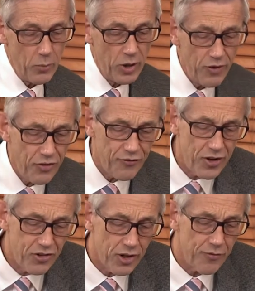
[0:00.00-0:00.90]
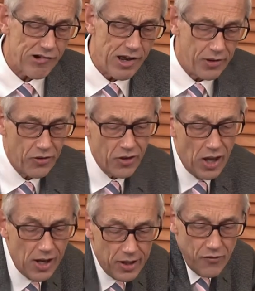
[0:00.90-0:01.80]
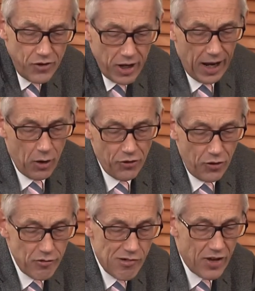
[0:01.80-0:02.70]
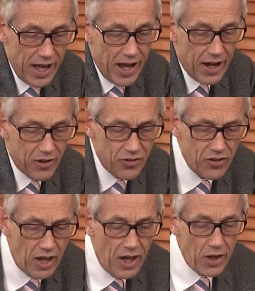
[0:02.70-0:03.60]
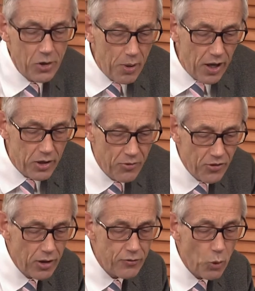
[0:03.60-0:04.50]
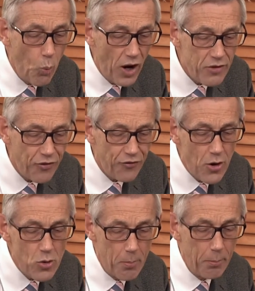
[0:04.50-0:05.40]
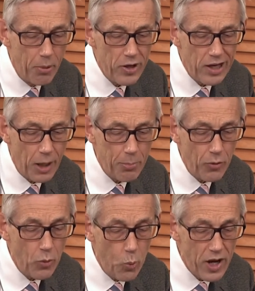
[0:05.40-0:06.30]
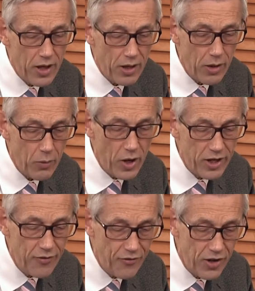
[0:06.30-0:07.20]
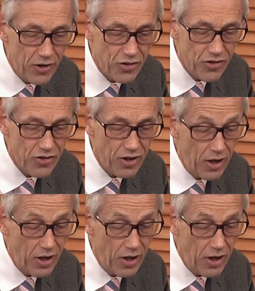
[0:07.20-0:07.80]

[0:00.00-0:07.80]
One of his fishing friends lived in a house on the River Exe and had observed a white foam boiling up on the weir where he fished.